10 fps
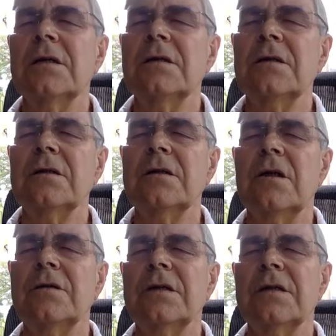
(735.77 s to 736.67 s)
Just
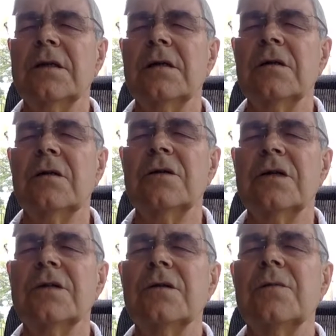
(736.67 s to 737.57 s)
noticing or
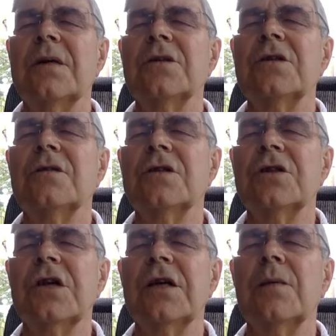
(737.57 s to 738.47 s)
trying to imagine the
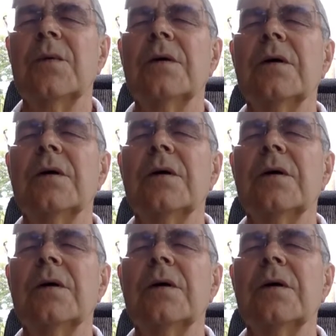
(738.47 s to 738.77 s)
shape,